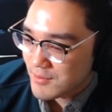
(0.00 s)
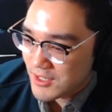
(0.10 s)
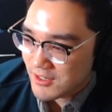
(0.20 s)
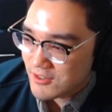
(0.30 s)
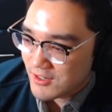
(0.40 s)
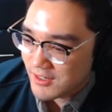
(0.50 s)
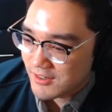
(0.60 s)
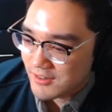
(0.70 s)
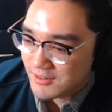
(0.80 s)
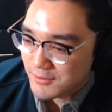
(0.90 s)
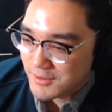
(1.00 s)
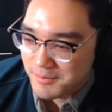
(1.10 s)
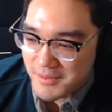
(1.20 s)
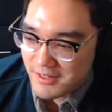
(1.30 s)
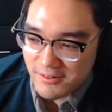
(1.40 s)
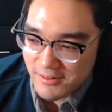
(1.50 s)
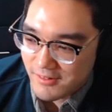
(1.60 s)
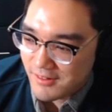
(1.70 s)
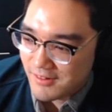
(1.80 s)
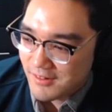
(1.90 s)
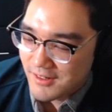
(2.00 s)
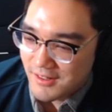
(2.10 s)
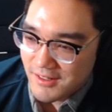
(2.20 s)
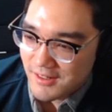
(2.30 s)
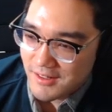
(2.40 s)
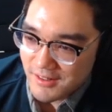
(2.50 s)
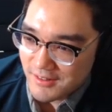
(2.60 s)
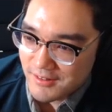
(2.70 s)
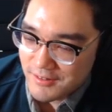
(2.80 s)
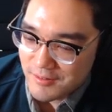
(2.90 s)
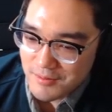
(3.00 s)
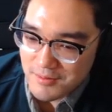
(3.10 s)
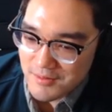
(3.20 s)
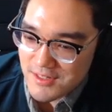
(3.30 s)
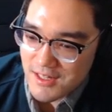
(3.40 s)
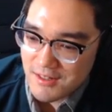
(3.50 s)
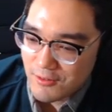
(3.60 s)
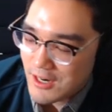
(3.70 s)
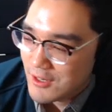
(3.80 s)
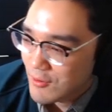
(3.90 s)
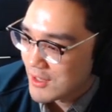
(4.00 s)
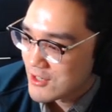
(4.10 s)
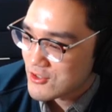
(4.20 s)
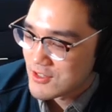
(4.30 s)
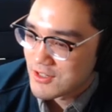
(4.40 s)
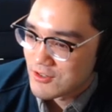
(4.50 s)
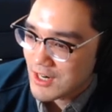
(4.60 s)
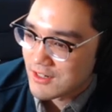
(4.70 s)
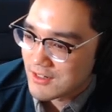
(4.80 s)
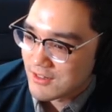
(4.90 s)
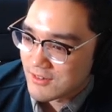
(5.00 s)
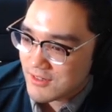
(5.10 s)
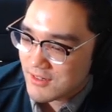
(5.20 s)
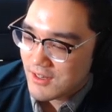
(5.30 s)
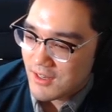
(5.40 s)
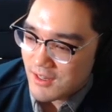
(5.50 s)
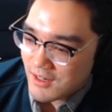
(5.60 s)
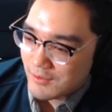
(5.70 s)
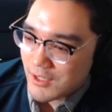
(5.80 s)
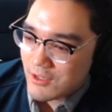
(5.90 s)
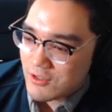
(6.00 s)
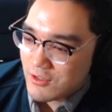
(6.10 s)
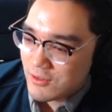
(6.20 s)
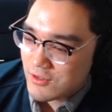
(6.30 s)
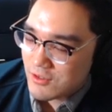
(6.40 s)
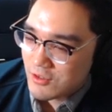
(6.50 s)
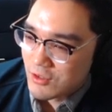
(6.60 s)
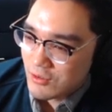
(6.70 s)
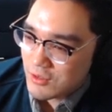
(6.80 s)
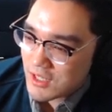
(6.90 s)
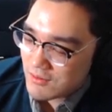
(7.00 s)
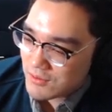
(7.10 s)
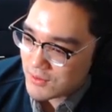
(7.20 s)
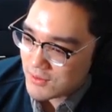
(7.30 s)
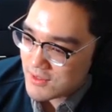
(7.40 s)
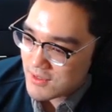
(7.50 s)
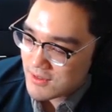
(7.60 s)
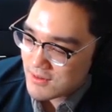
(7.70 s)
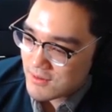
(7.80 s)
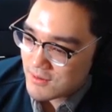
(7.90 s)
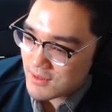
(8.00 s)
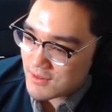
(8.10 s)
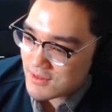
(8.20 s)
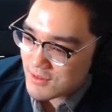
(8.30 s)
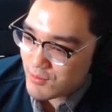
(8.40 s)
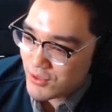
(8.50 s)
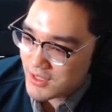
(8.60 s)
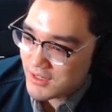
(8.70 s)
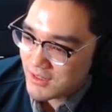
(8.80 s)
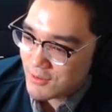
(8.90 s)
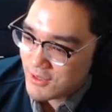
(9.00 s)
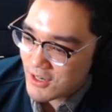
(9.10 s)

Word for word: American Dragon. Oh, well, I don't know then. Uh, is that any relation to Dragon Tales? Um, I also used two tenfolds. Well, this is pretty good.